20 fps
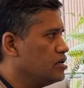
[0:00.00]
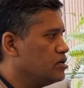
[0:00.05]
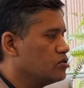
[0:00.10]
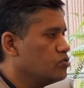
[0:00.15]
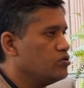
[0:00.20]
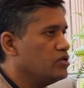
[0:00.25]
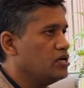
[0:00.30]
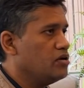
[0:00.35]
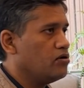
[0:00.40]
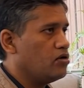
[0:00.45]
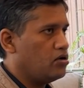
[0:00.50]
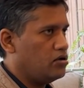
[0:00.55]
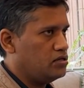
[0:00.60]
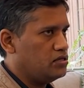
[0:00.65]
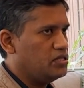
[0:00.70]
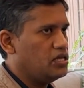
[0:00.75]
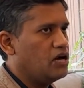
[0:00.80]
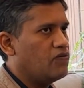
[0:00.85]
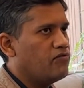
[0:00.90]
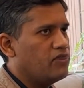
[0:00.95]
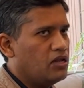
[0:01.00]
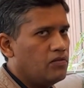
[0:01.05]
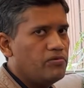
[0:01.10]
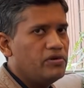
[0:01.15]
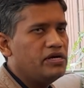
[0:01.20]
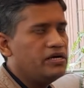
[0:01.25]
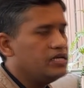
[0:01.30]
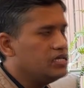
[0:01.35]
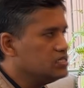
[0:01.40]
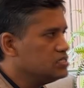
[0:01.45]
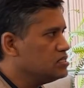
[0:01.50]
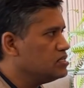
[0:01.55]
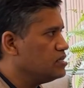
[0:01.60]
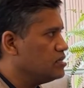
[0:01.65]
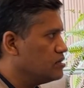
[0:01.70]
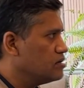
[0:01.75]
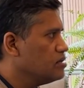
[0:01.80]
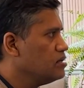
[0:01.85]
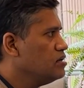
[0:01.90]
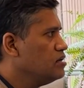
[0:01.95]
today the availability is
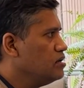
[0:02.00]
there,